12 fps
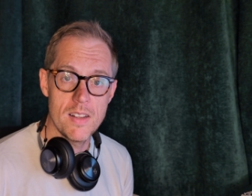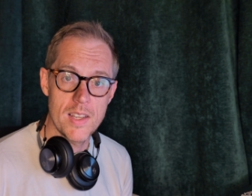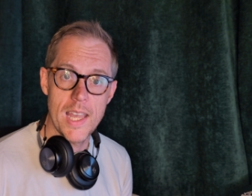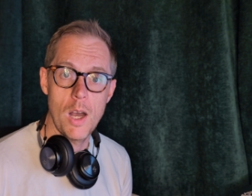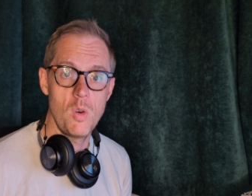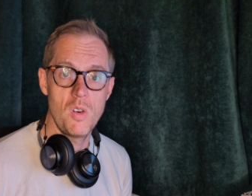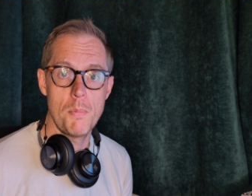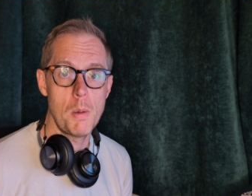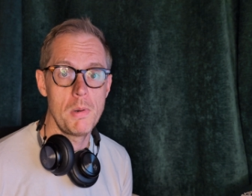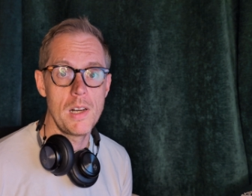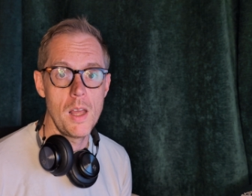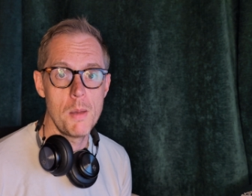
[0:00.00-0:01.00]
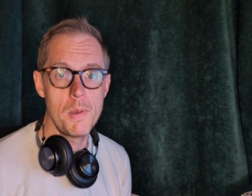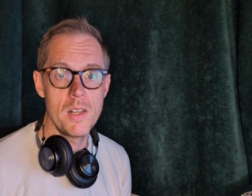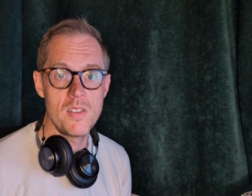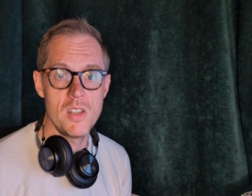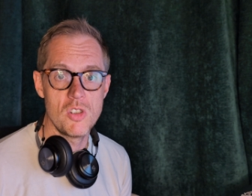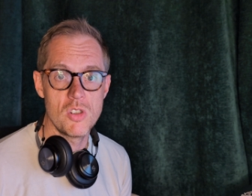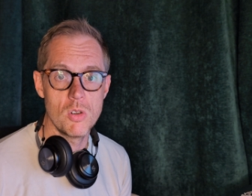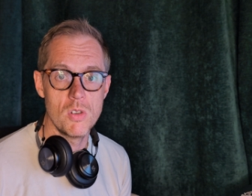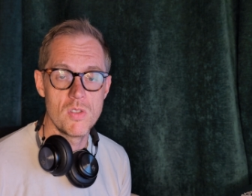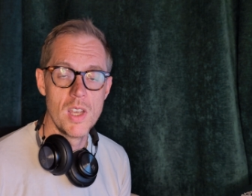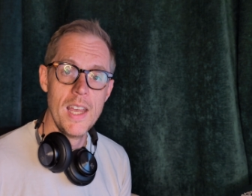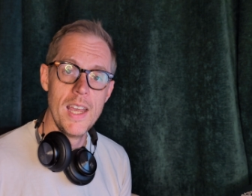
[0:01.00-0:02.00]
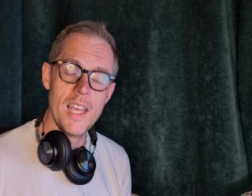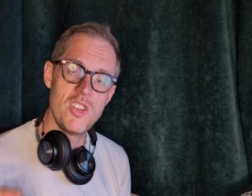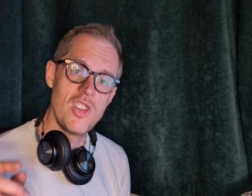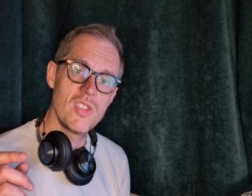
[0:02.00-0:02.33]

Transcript: to get hold of public liability insurance is just